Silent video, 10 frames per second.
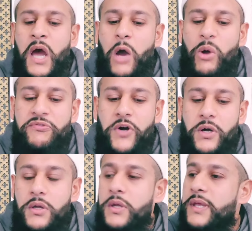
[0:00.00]

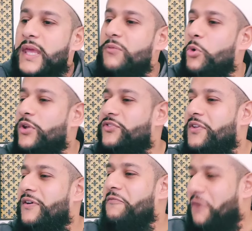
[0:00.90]
However, it
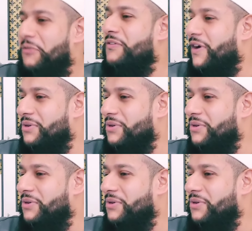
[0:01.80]
was very,